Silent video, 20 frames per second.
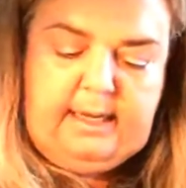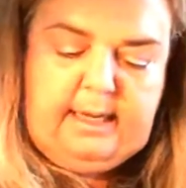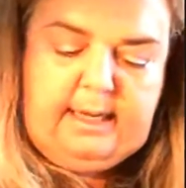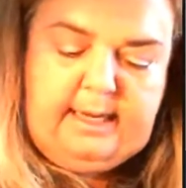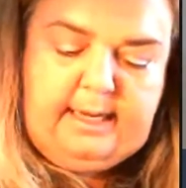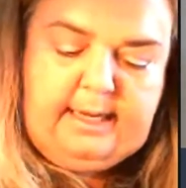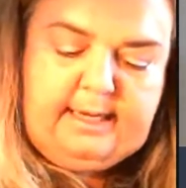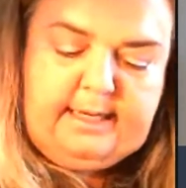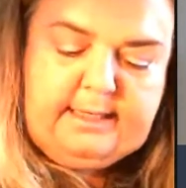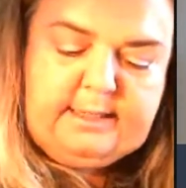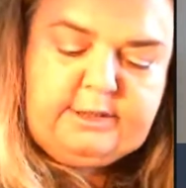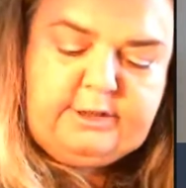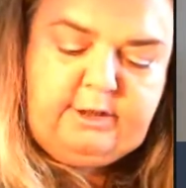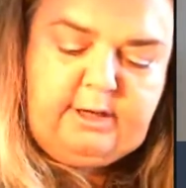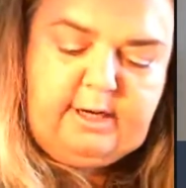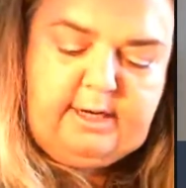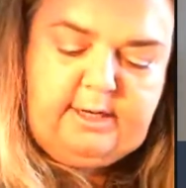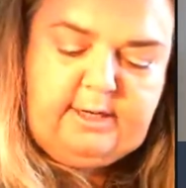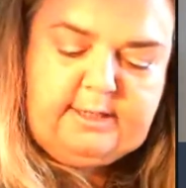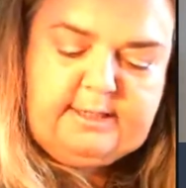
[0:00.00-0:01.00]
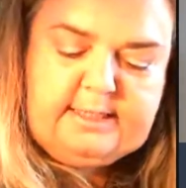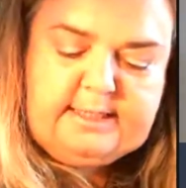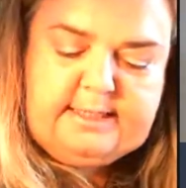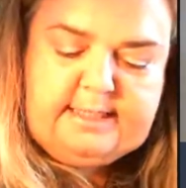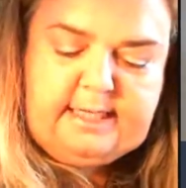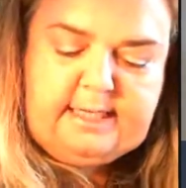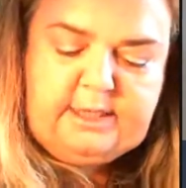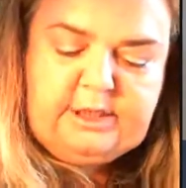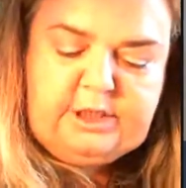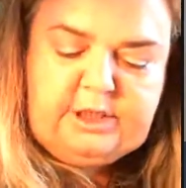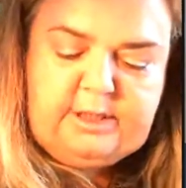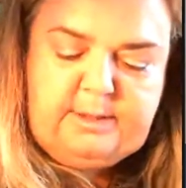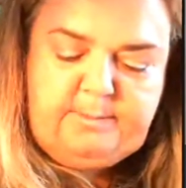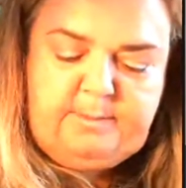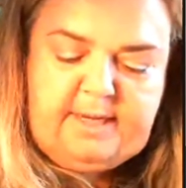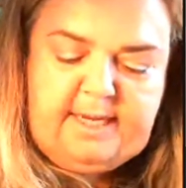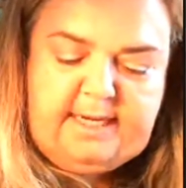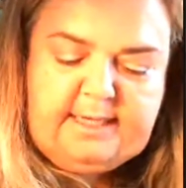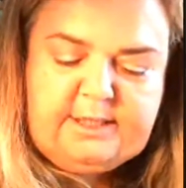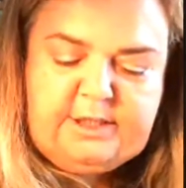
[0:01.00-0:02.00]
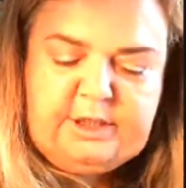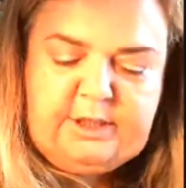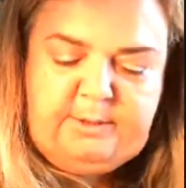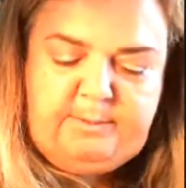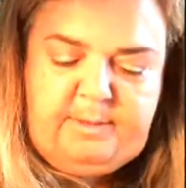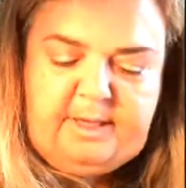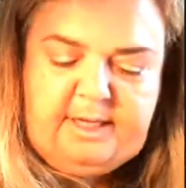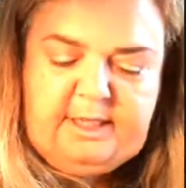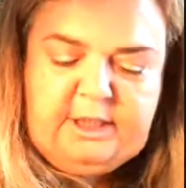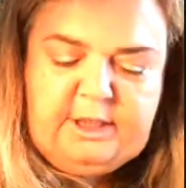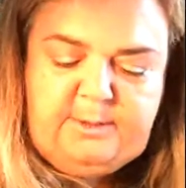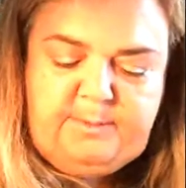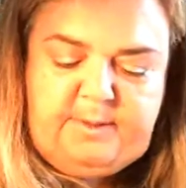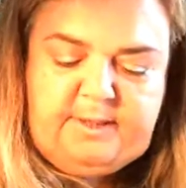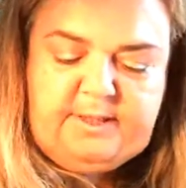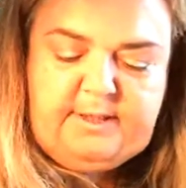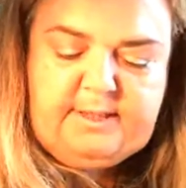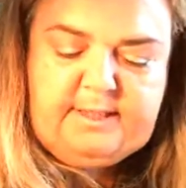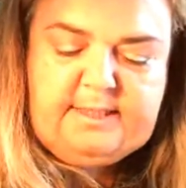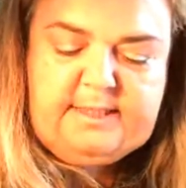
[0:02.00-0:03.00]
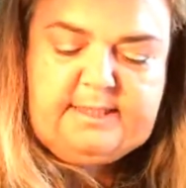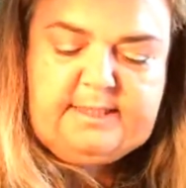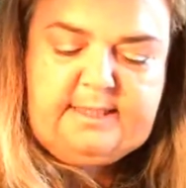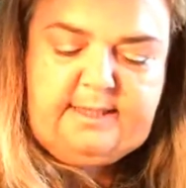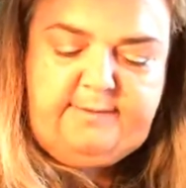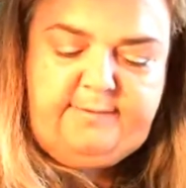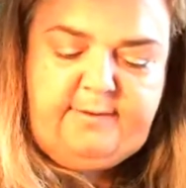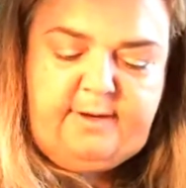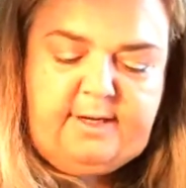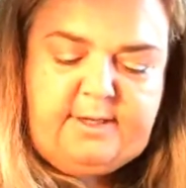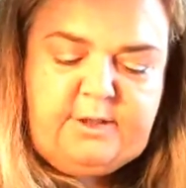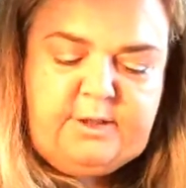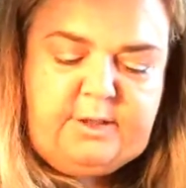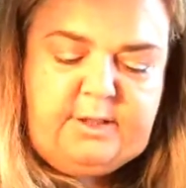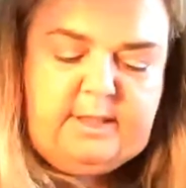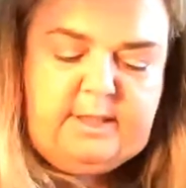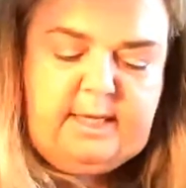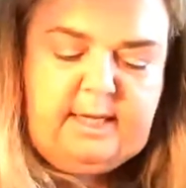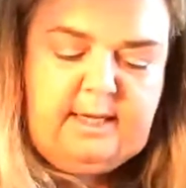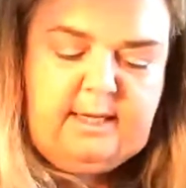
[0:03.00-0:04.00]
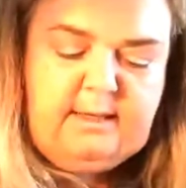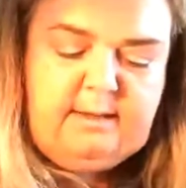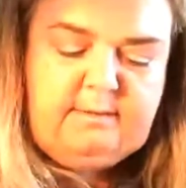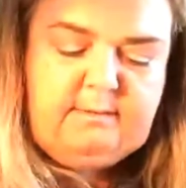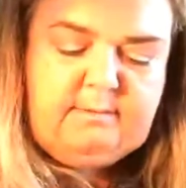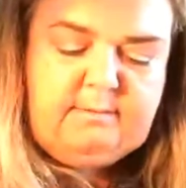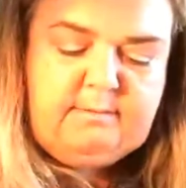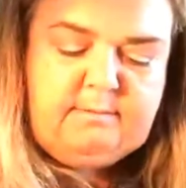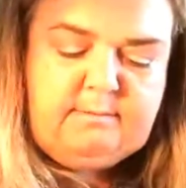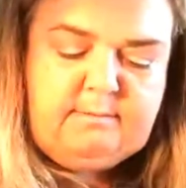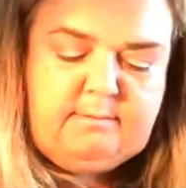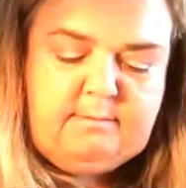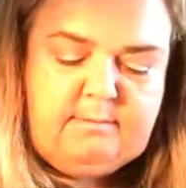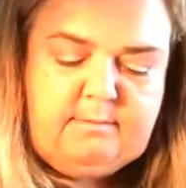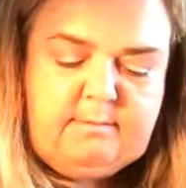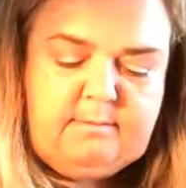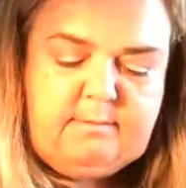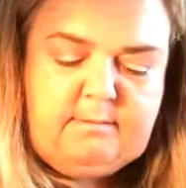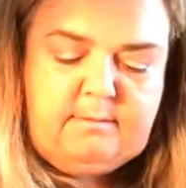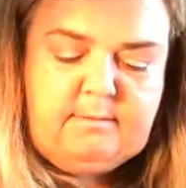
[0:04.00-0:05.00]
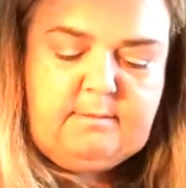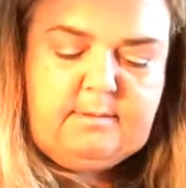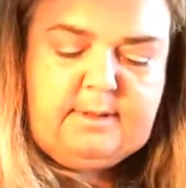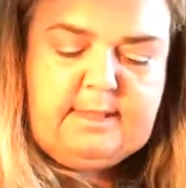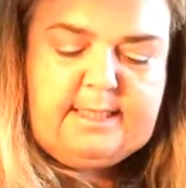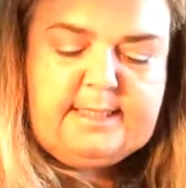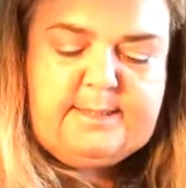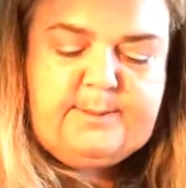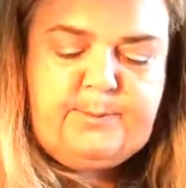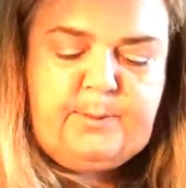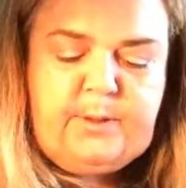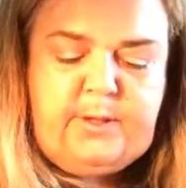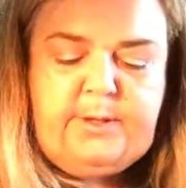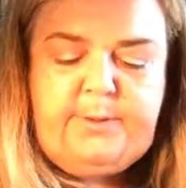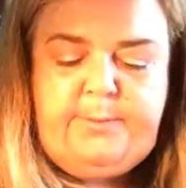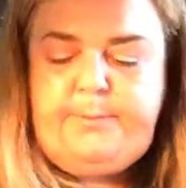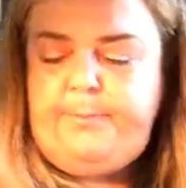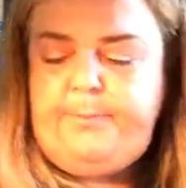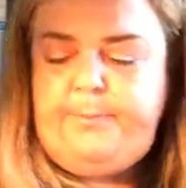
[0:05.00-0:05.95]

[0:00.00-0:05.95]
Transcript: and try not to touch the black too much, because if I do that, guess what?